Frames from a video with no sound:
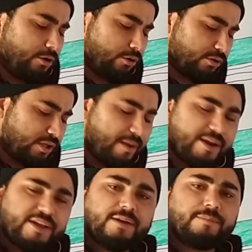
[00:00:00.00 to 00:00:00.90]
North
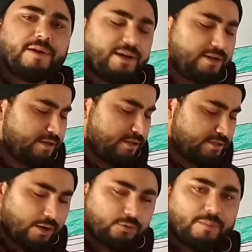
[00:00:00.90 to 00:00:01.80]
American plate,
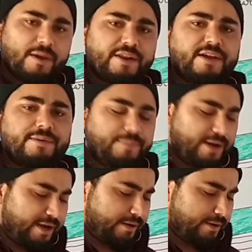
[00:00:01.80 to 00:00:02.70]
South American
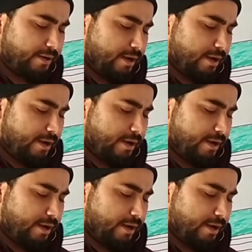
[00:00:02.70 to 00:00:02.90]
plate,